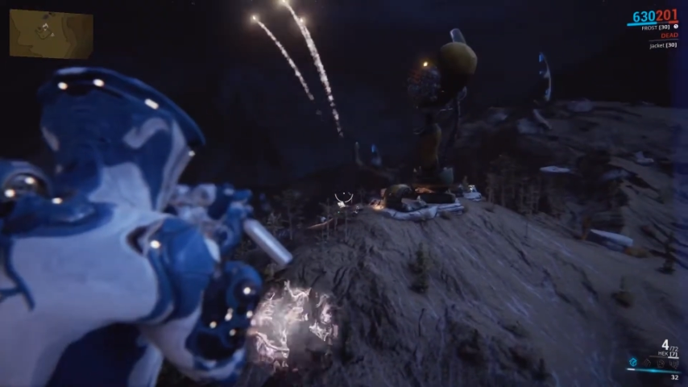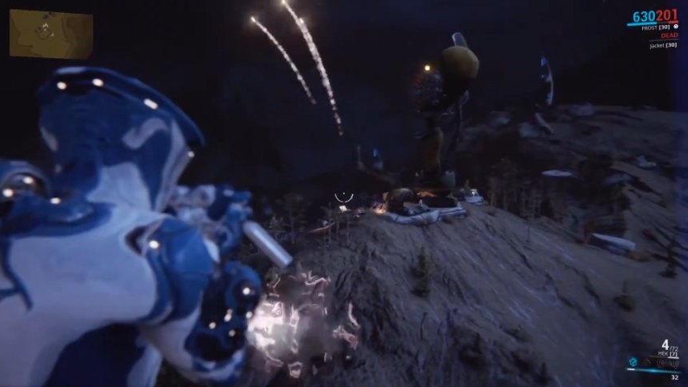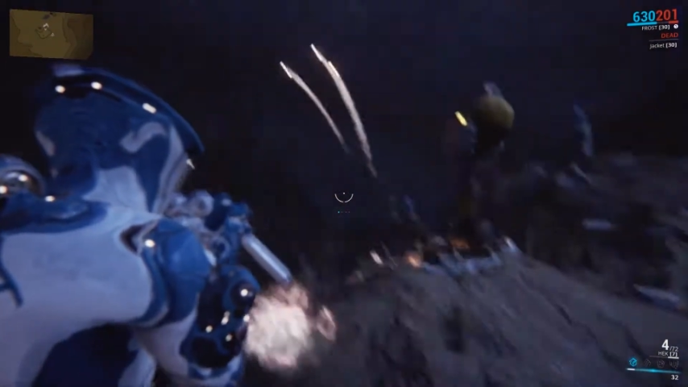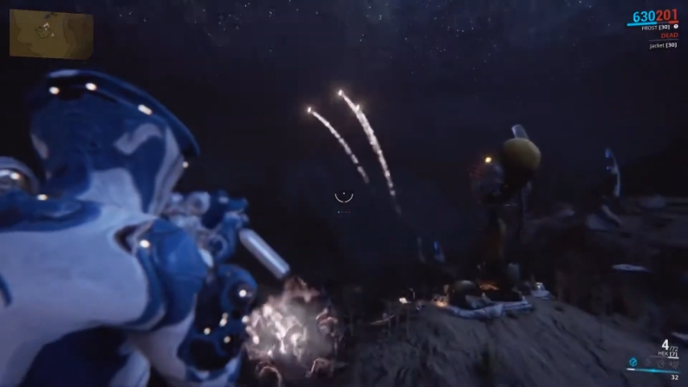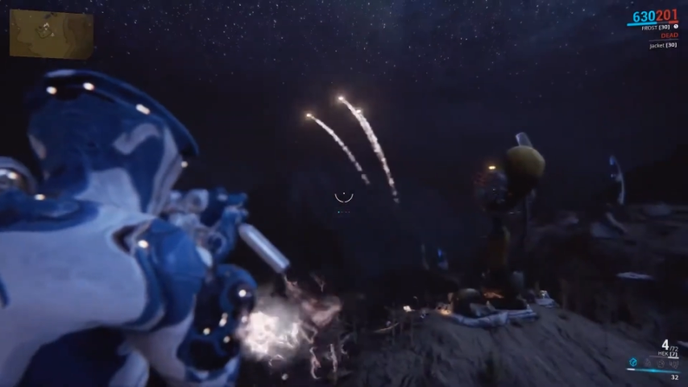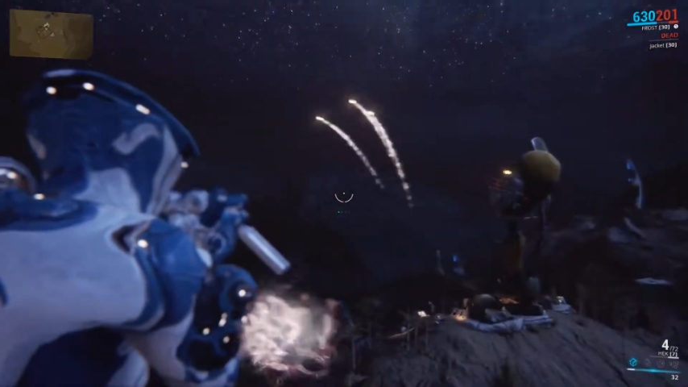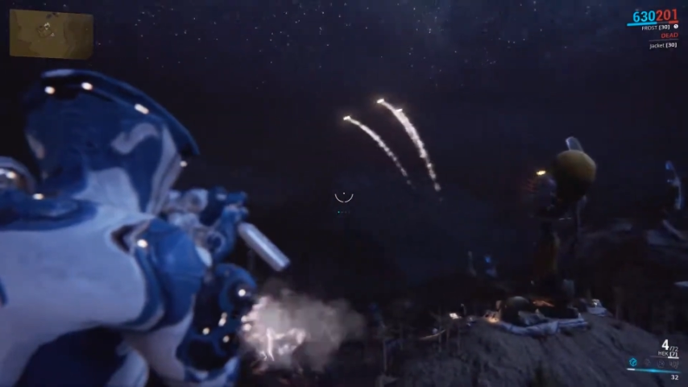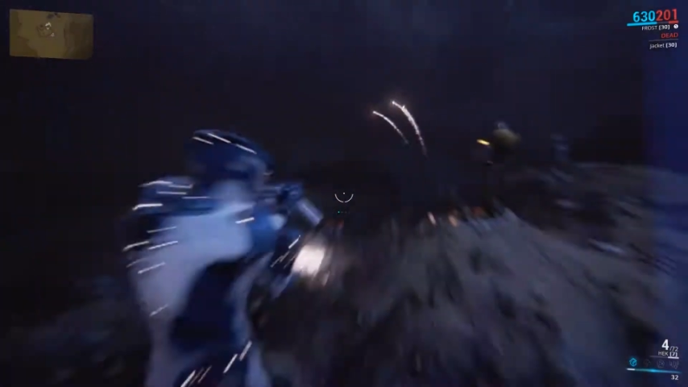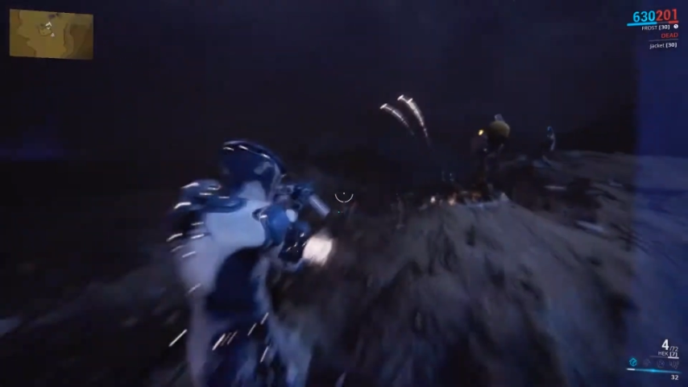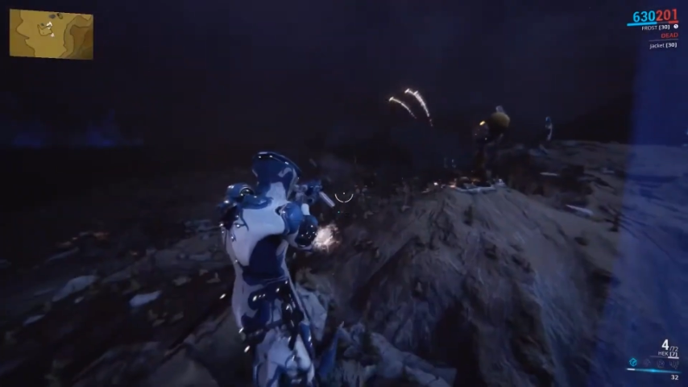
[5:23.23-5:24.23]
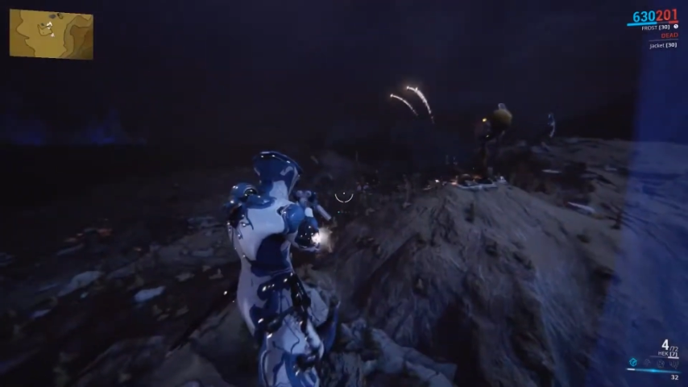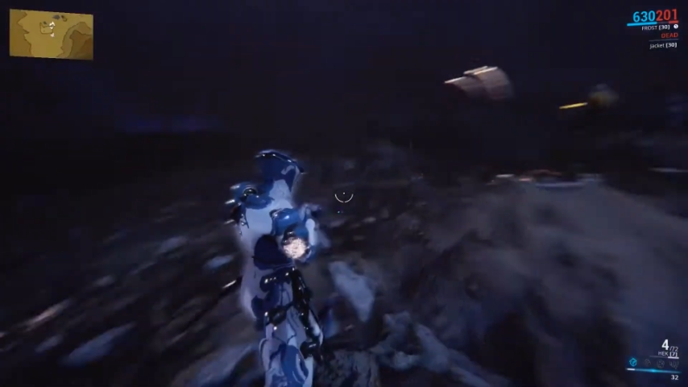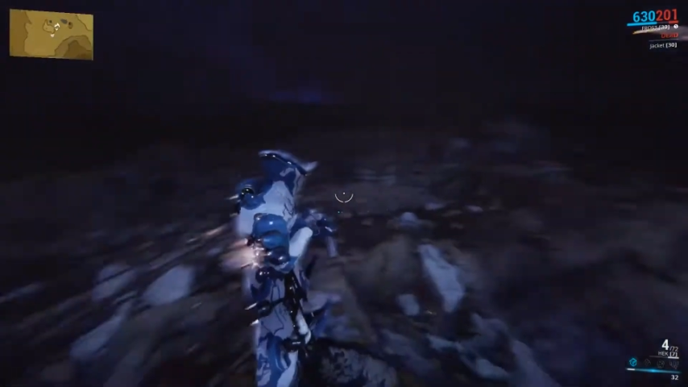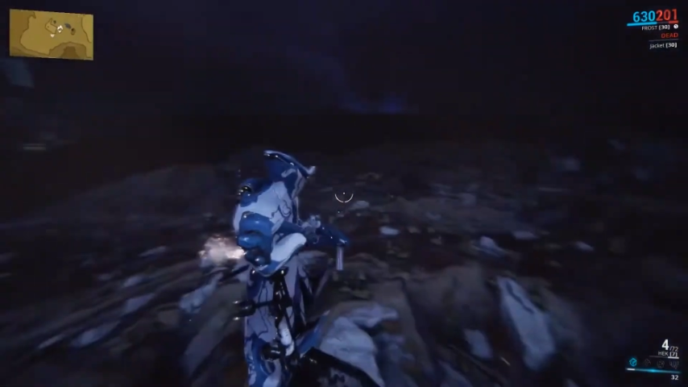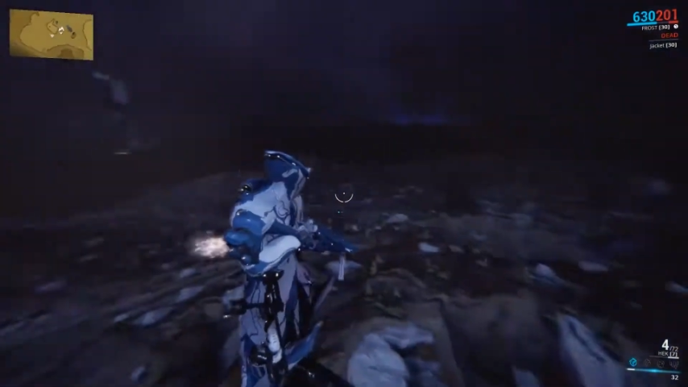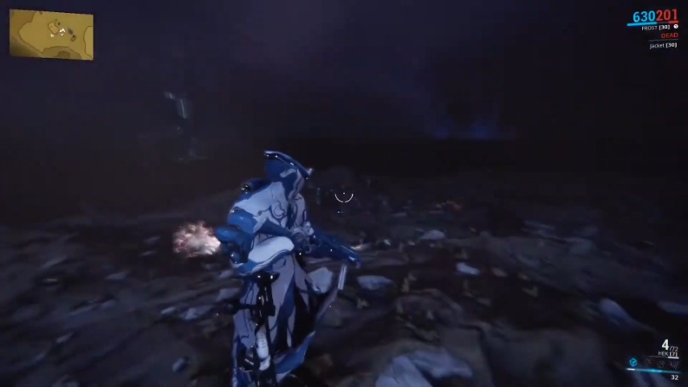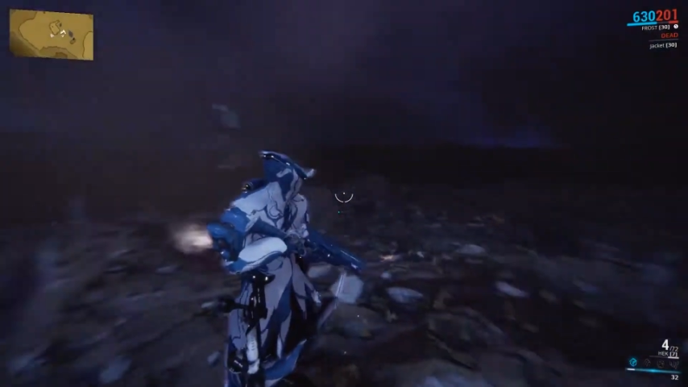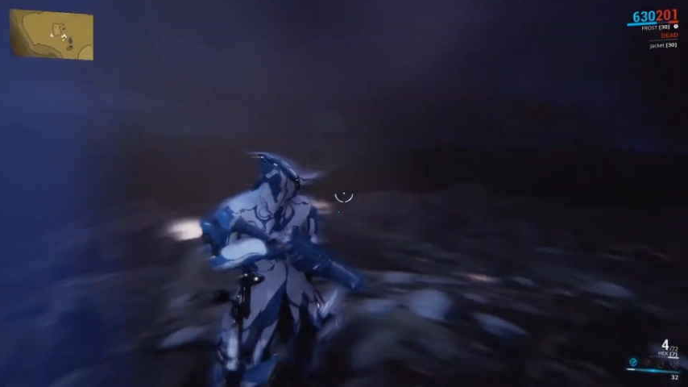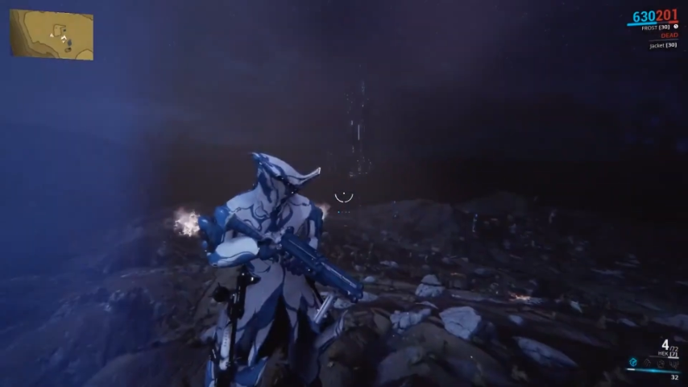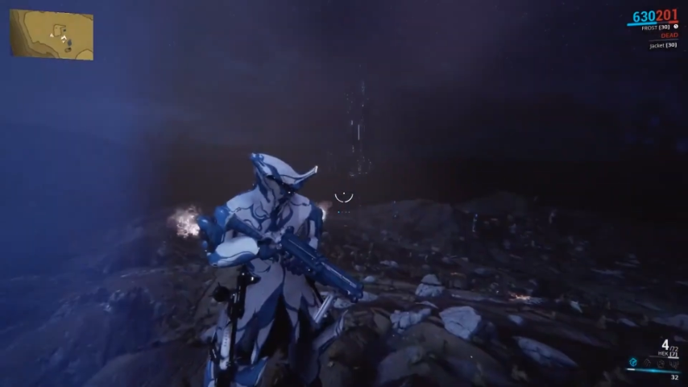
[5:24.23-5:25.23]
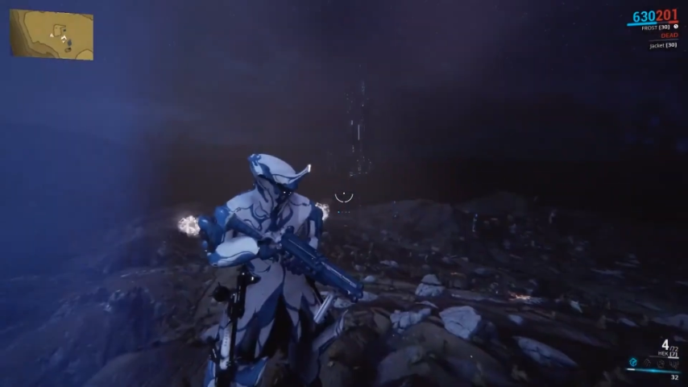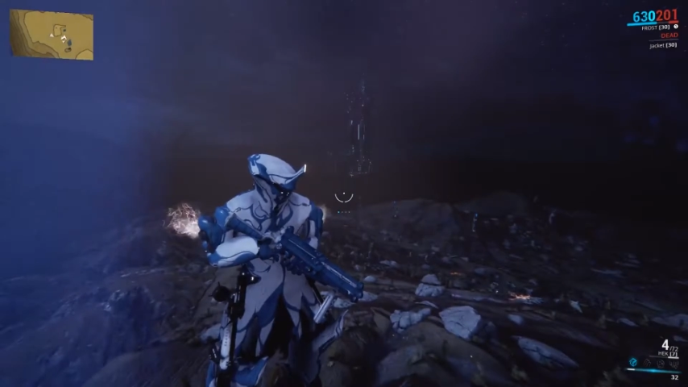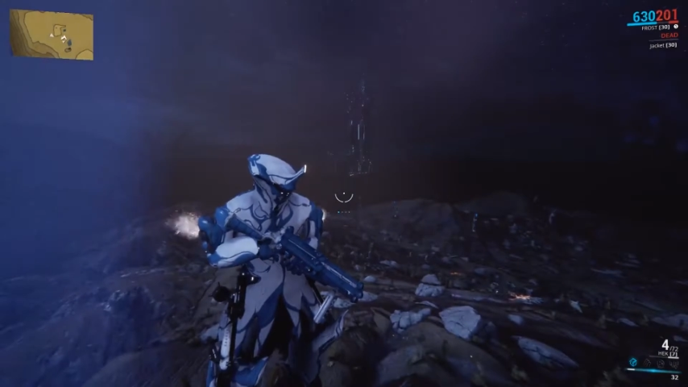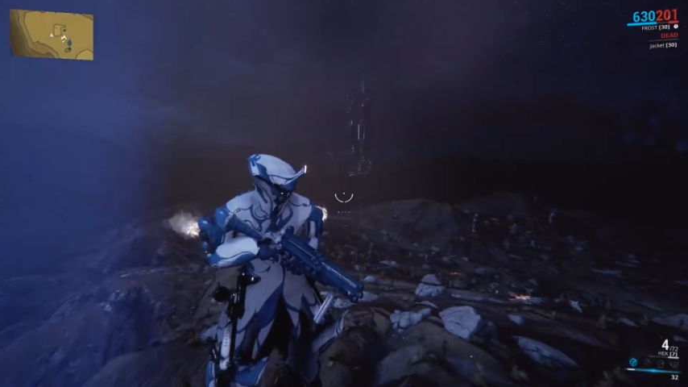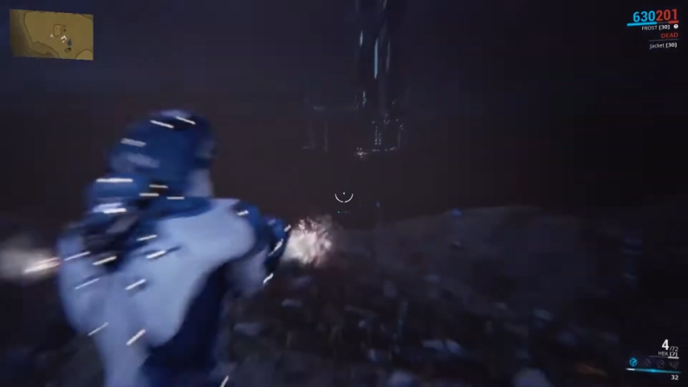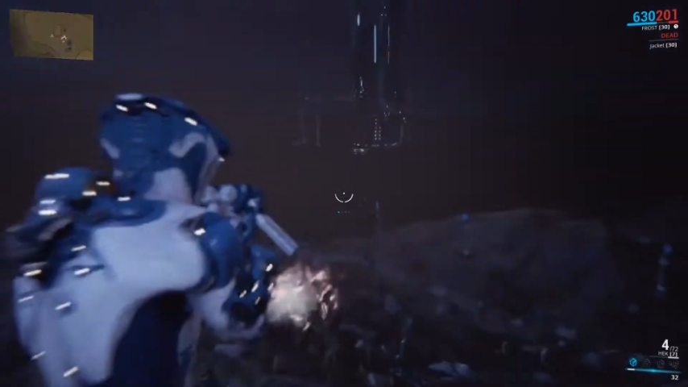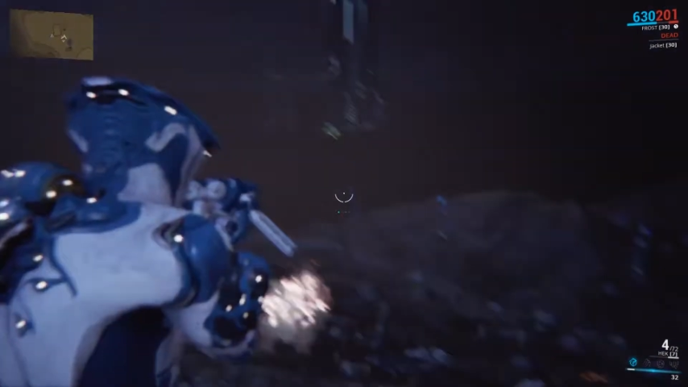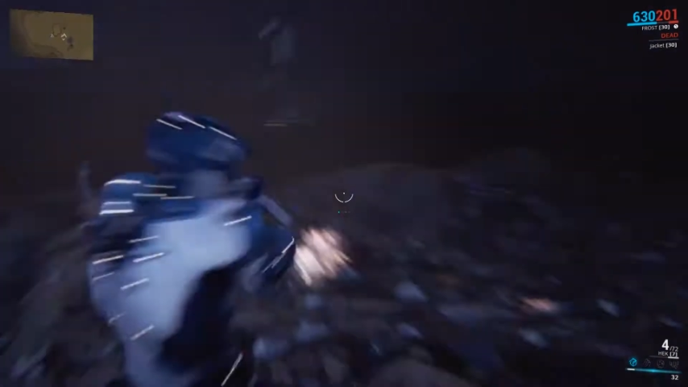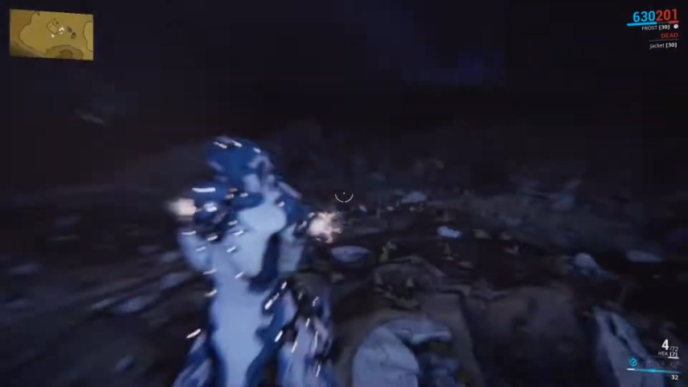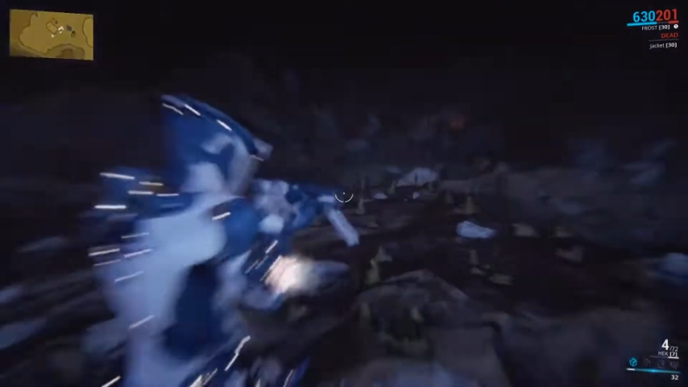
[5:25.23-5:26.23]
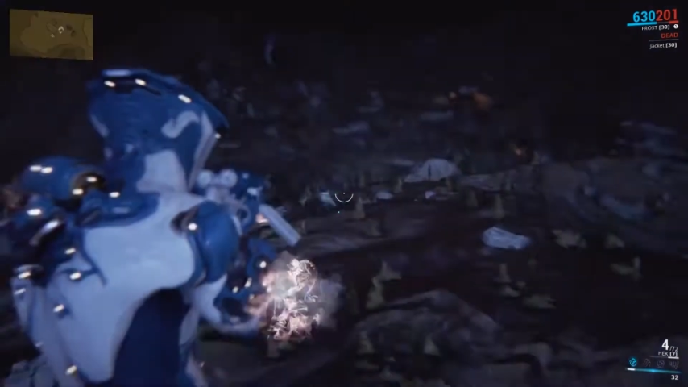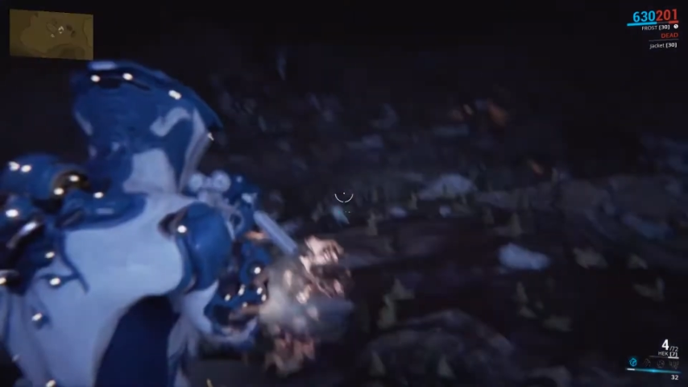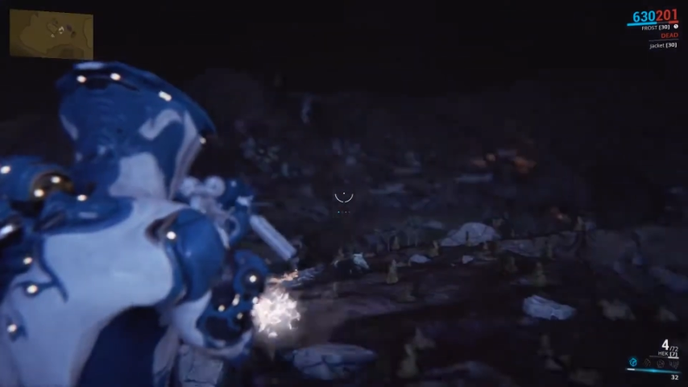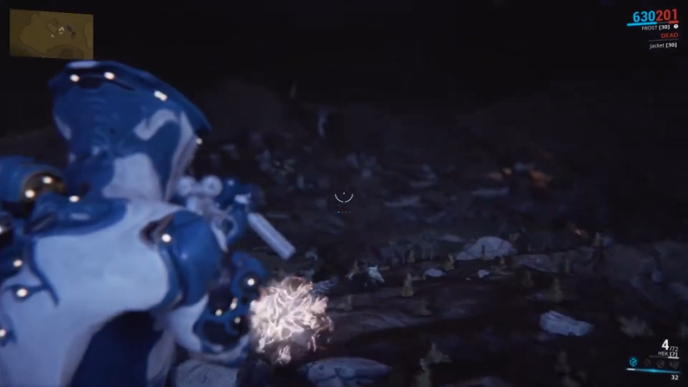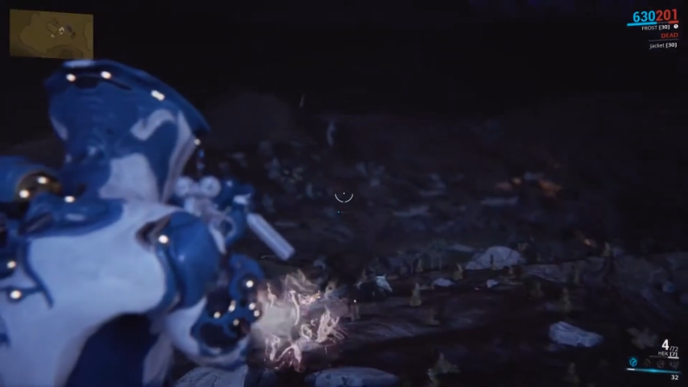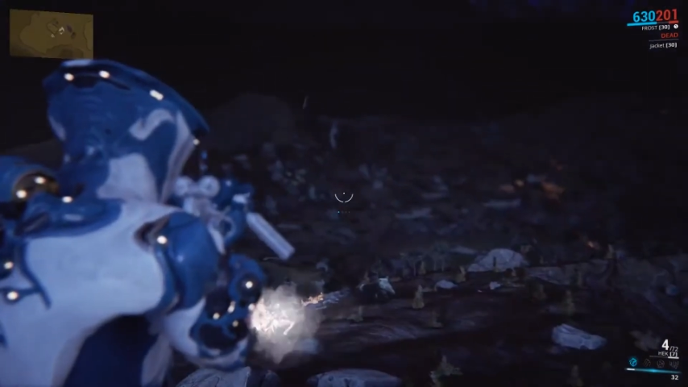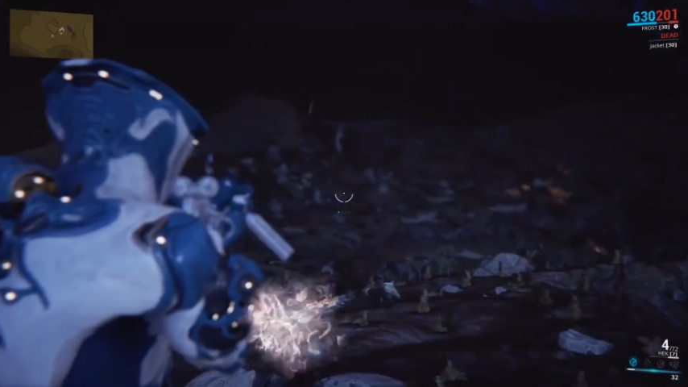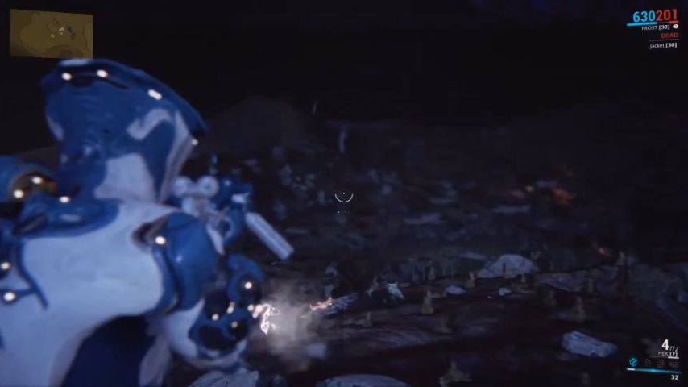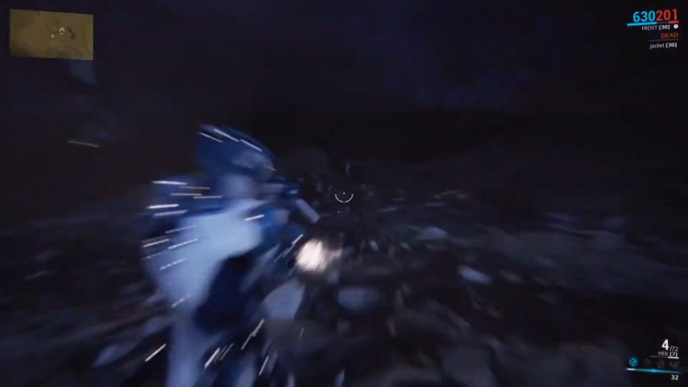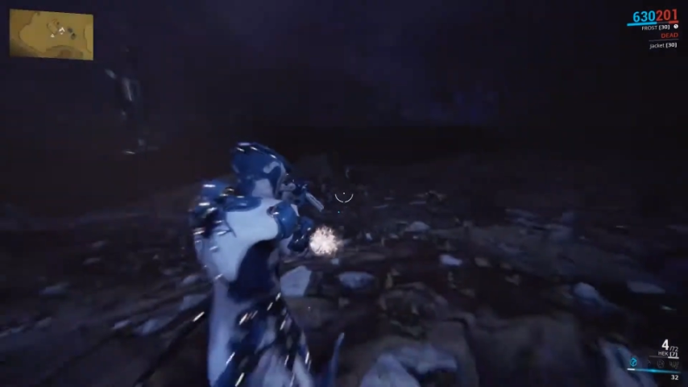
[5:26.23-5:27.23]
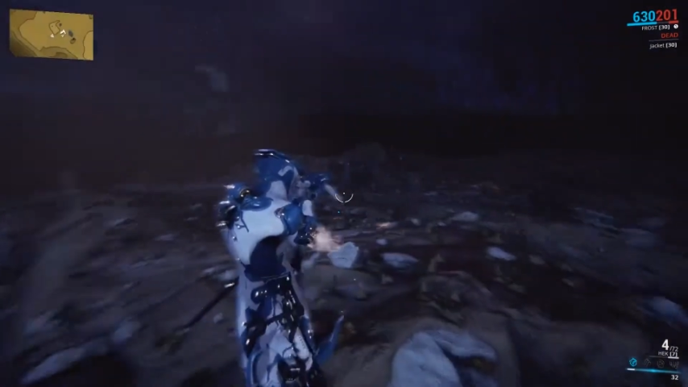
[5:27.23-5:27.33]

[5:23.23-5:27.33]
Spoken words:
No face is visible, so there are no lips to read.